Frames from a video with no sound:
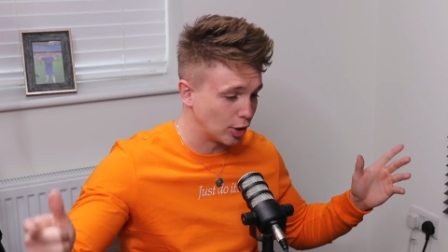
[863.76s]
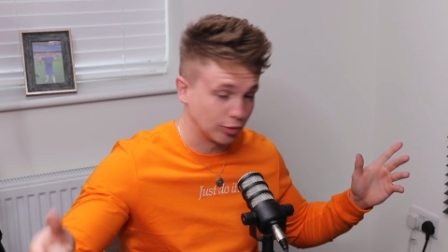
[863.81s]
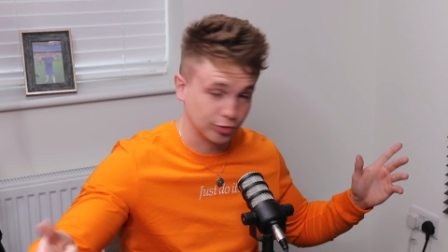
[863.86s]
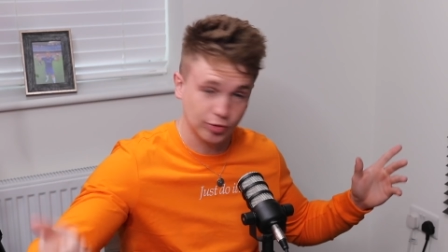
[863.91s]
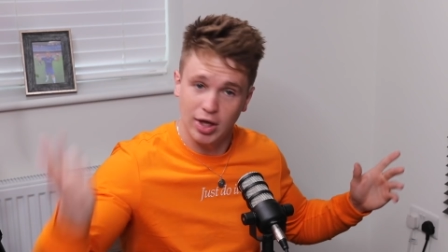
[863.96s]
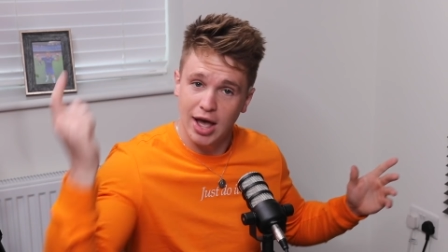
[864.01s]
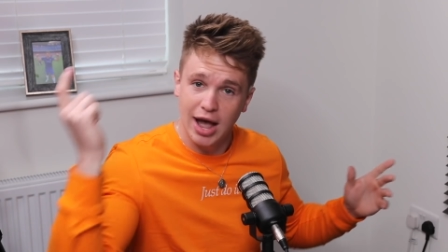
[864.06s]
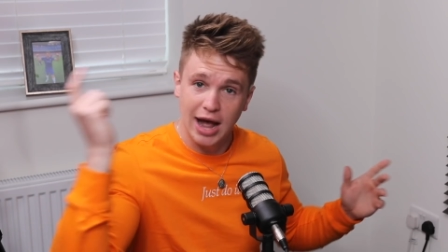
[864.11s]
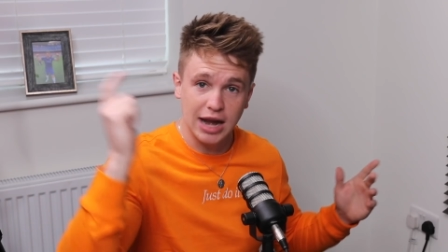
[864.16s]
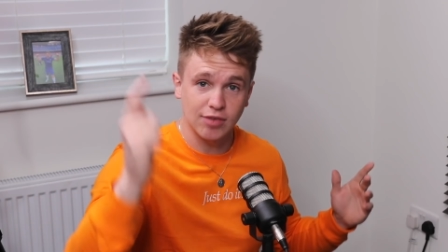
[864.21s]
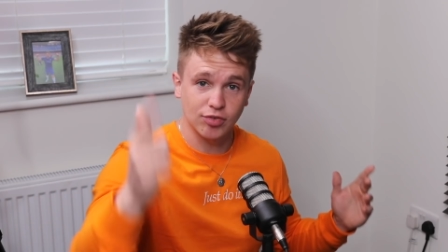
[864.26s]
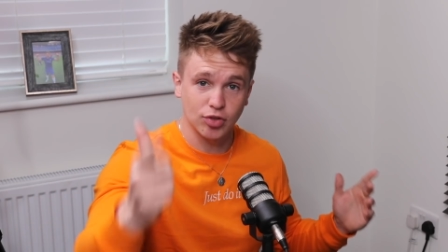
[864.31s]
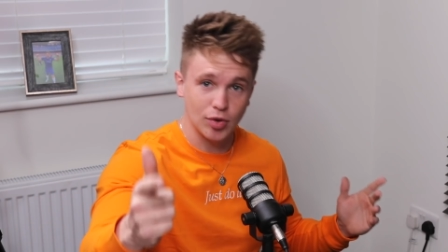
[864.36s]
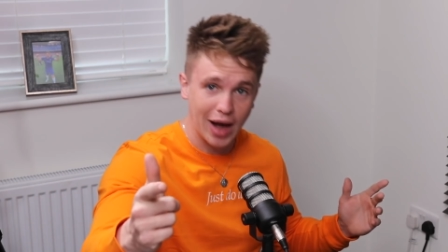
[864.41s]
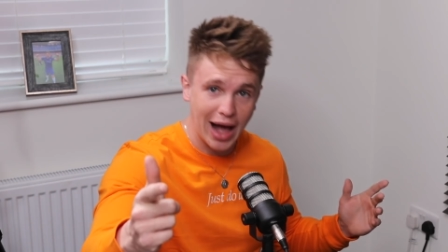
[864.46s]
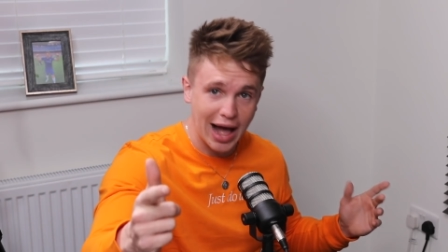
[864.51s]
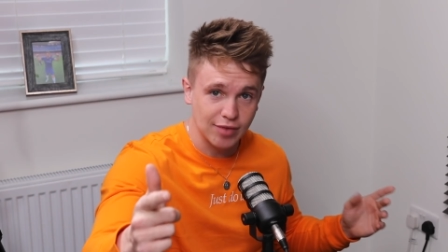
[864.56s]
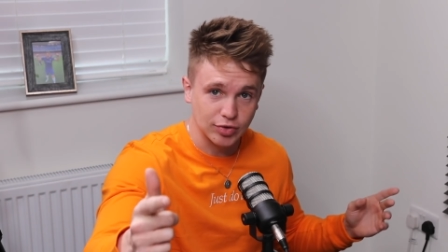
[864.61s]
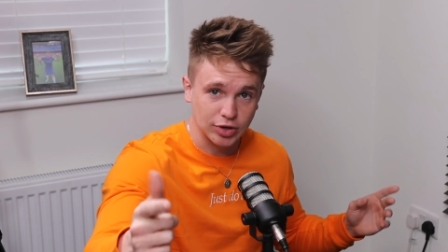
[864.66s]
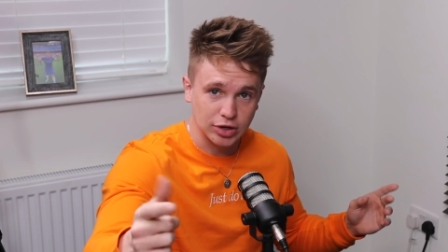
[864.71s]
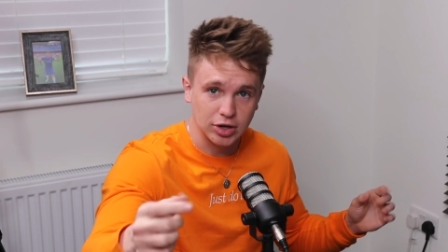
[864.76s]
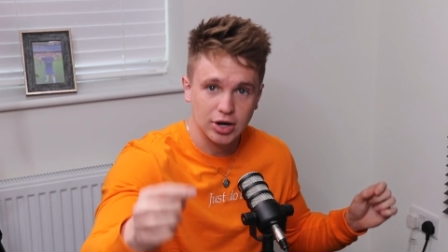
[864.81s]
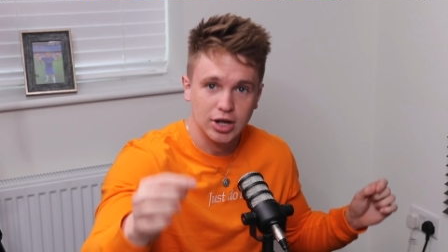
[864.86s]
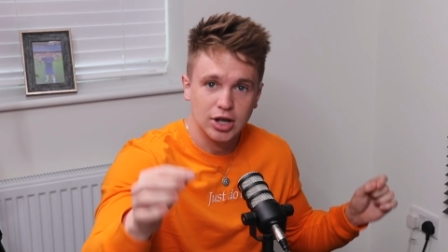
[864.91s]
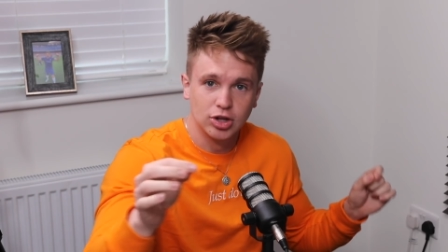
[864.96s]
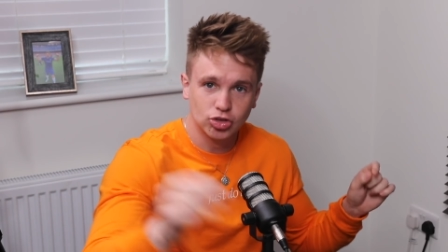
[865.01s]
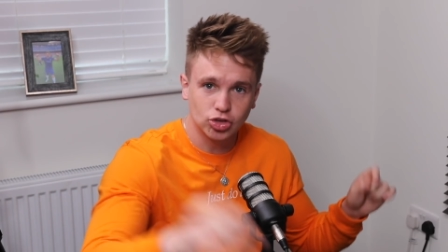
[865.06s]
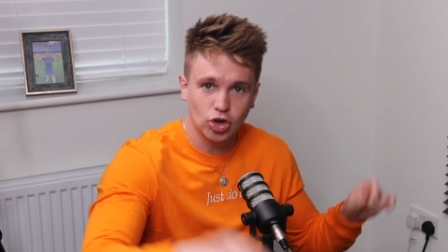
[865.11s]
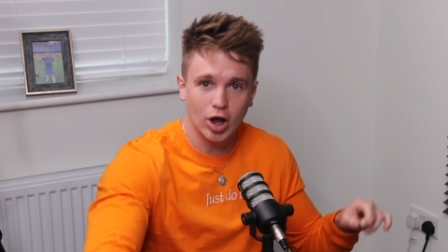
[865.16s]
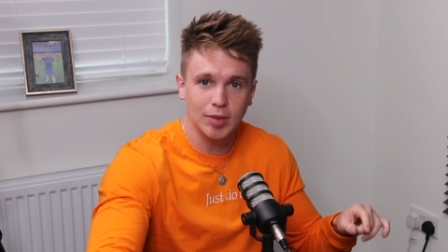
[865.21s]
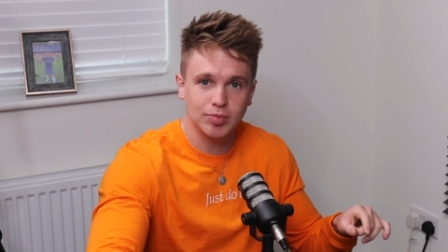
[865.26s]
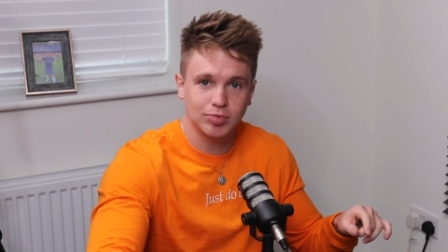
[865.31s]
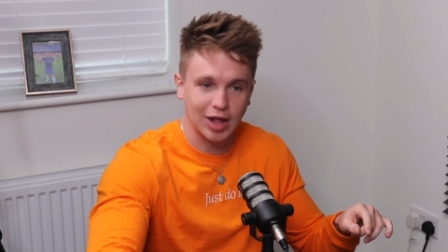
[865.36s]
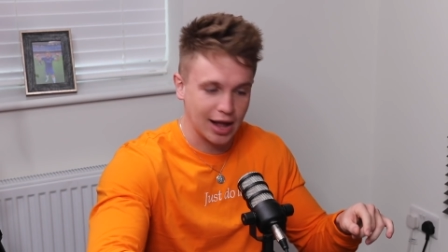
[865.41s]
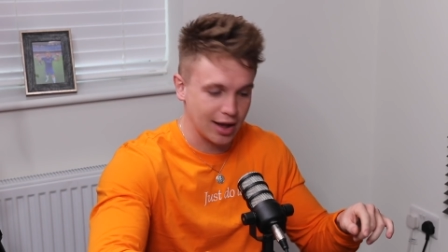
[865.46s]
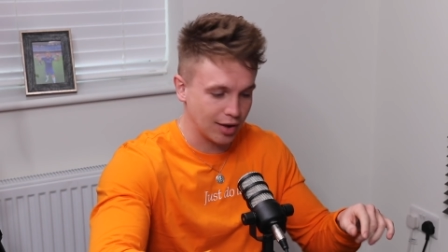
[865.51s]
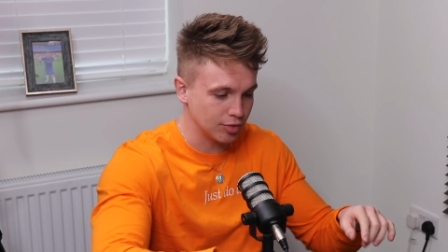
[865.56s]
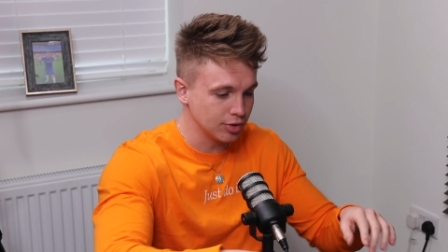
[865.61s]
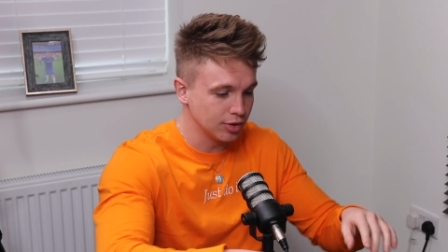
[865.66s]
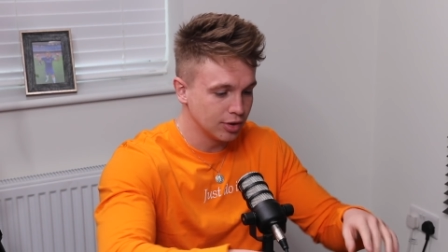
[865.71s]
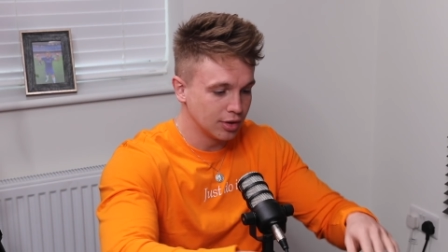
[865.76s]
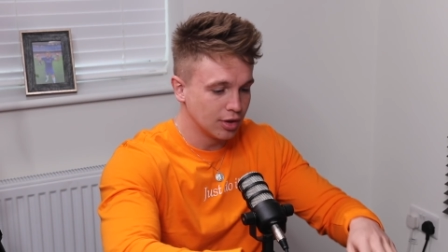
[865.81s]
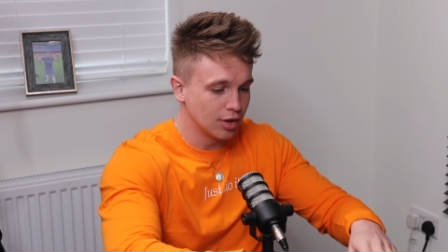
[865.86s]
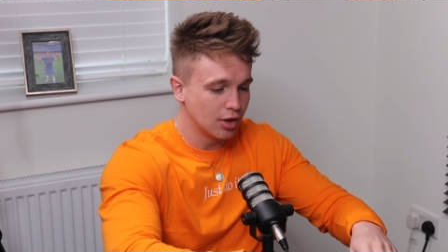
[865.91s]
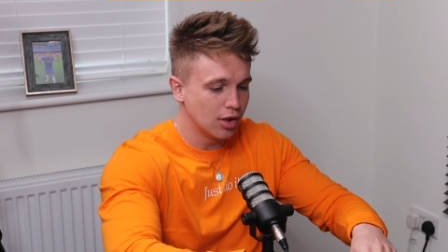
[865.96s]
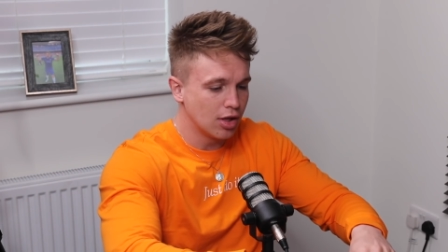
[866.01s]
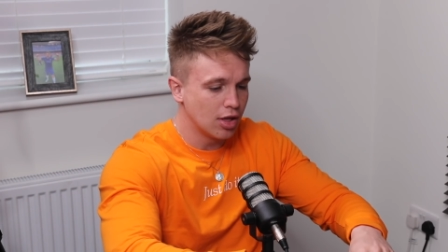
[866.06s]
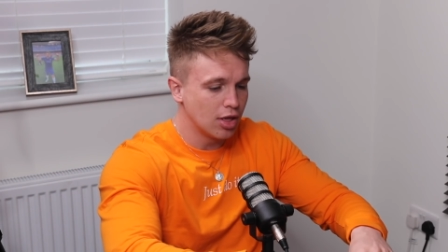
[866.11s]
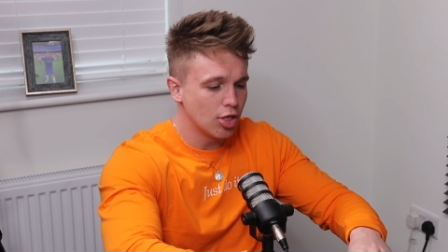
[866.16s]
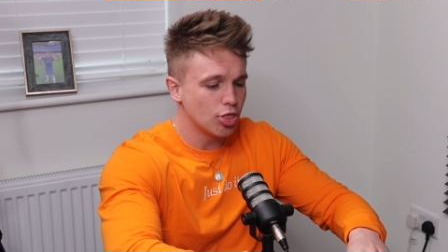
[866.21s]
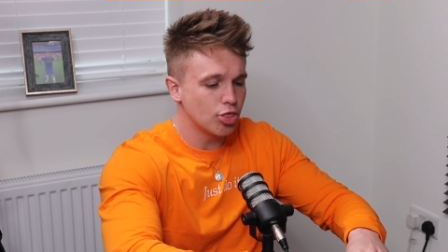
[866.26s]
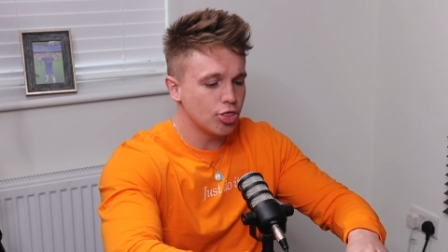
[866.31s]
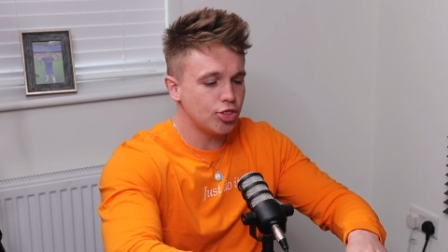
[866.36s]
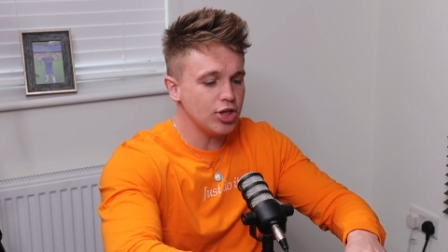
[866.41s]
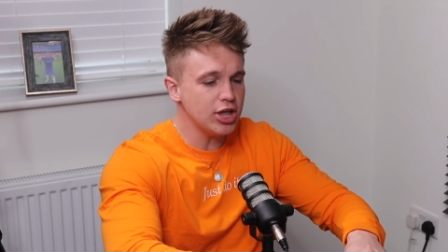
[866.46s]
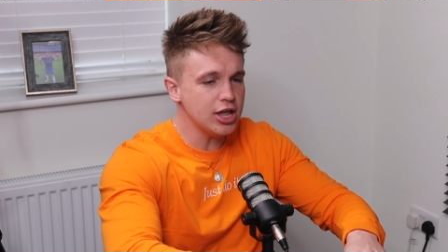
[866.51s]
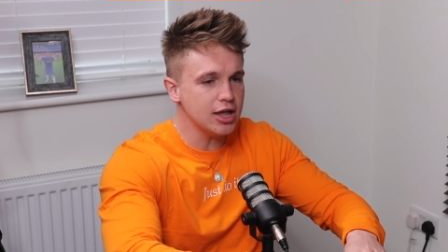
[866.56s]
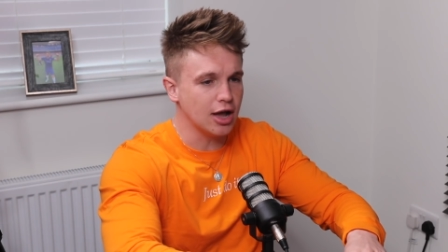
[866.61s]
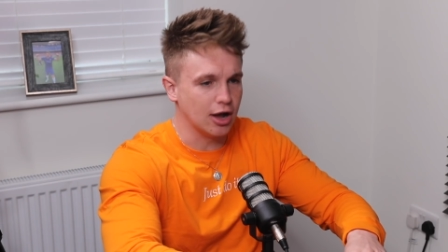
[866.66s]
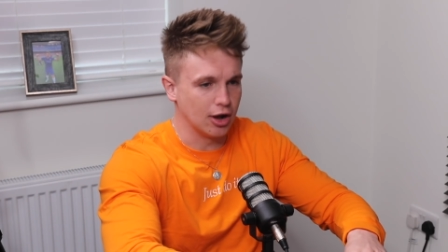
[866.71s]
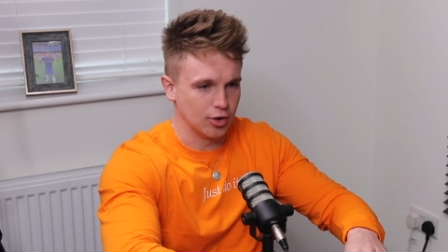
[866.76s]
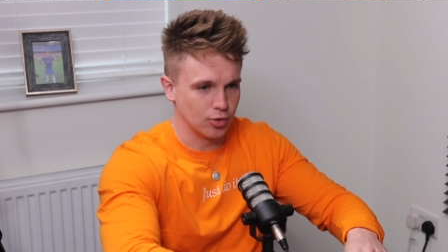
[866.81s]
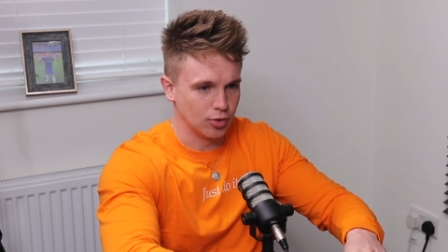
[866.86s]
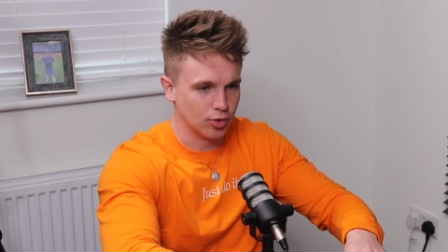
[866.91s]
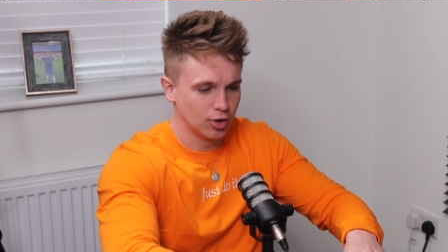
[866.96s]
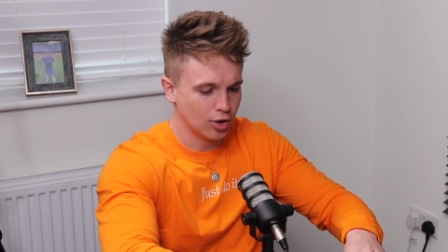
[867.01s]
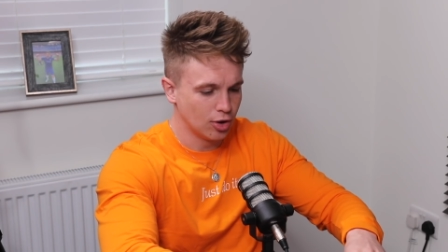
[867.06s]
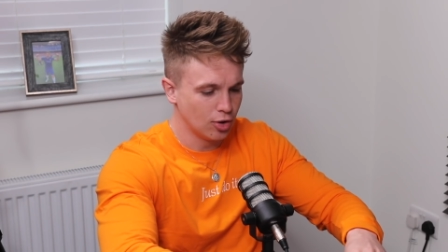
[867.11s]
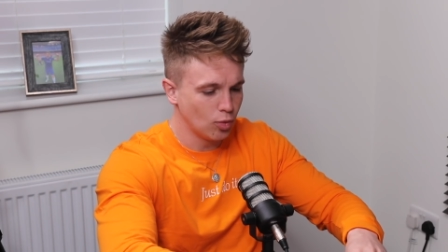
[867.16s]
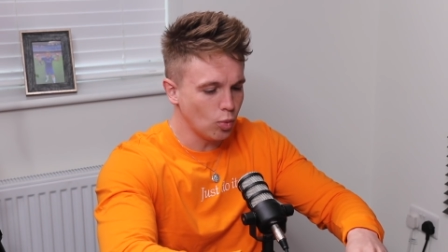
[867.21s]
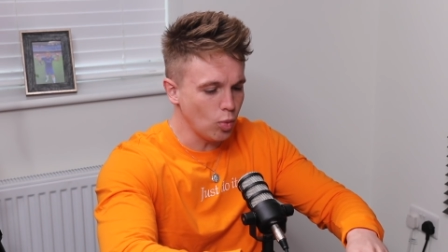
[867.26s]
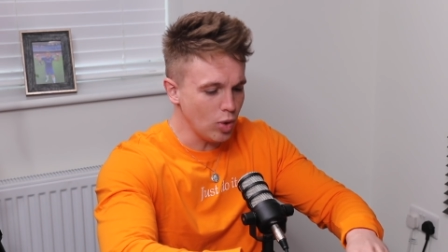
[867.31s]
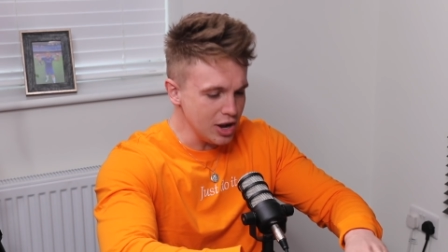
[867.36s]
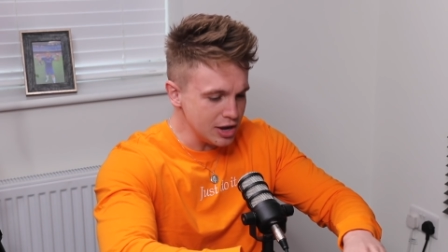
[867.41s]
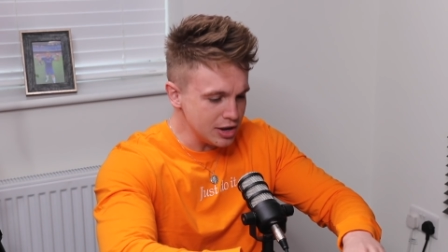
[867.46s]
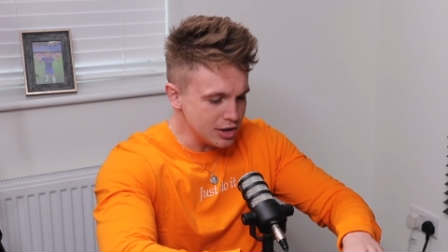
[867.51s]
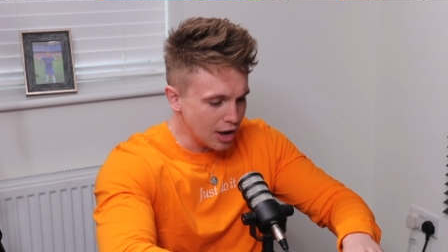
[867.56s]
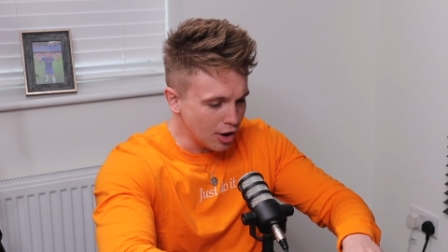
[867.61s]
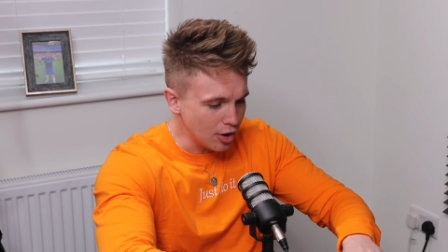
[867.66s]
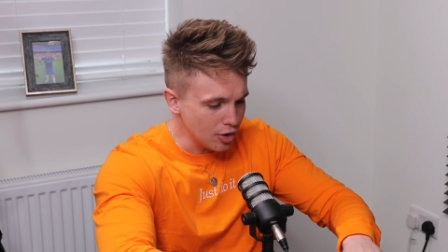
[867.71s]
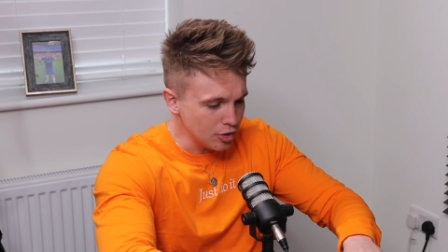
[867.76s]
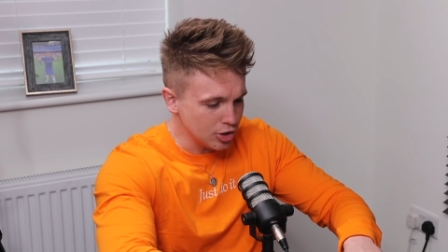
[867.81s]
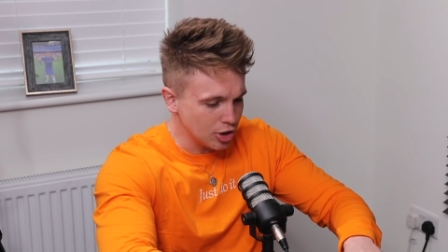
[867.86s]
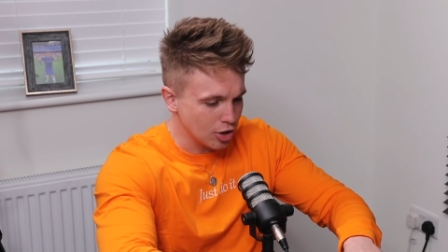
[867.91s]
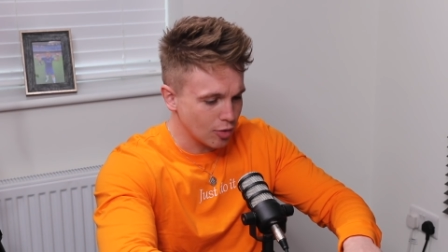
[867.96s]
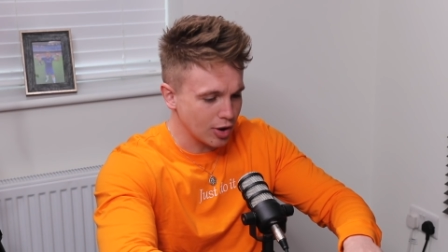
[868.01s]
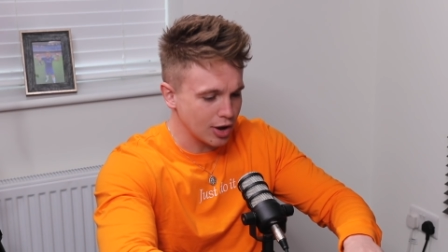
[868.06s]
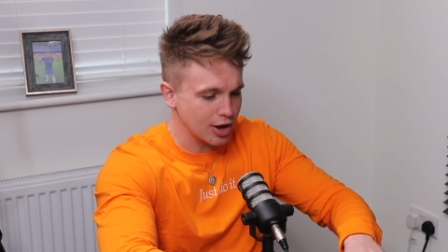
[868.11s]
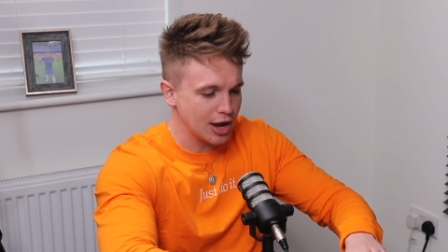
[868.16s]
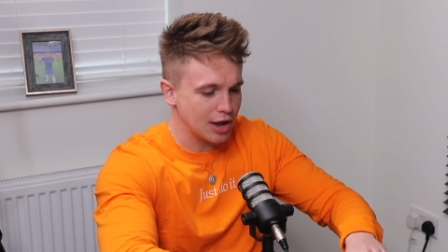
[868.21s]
off. And if you haven't, type down Theo. We know you're a